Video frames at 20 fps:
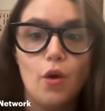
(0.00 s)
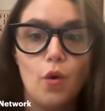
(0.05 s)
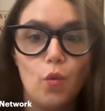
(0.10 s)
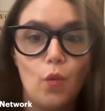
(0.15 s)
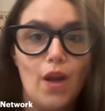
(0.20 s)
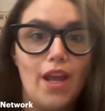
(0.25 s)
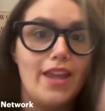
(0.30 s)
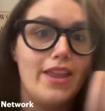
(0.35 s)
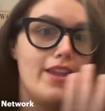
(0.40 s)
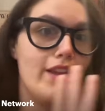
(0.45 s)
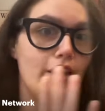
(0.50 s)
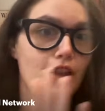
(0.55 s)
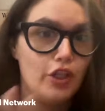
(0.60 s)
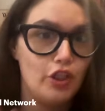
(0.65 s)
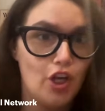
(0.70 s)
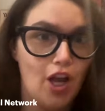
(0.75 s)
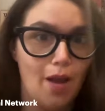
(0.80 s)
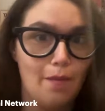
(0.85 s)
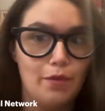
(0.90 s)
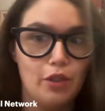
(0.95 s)
with the
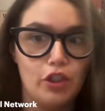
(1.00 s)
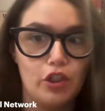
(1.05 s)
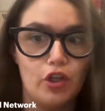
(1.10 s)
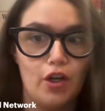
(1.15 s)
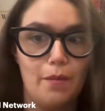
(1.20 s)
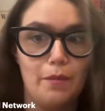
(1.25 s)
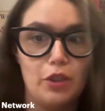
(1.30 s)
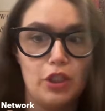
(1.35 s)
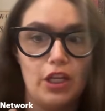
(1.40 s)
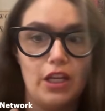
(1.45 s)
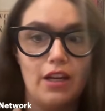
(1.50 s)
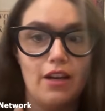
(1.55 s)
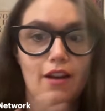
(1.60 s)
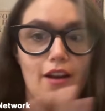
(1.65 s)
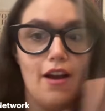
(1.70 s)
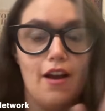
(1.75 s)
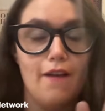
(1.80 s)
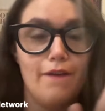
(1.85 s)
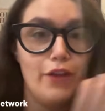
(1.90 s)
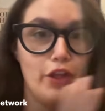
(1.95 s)
job description
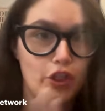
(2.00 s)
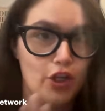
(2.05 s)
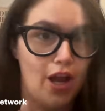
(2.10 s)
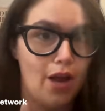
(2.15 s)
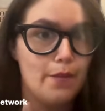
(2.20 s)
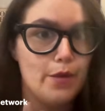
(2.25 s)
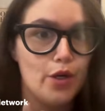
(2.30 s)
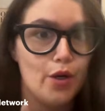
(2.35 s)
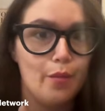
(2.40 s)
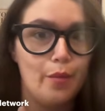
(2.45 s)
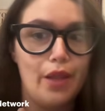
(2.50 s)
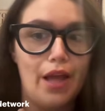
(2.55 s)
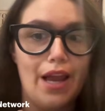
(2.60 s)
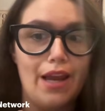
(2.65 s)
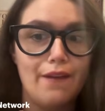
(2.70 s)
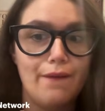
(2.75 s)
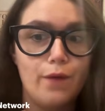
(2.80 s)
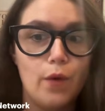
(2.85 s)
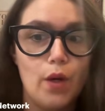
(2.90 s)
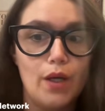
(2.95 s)
of the job you're
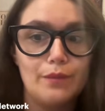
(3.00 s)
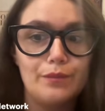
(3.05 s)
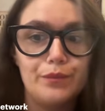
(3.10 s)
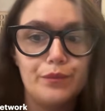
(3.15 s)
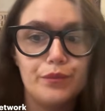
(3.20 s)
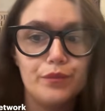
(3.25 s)
applying for.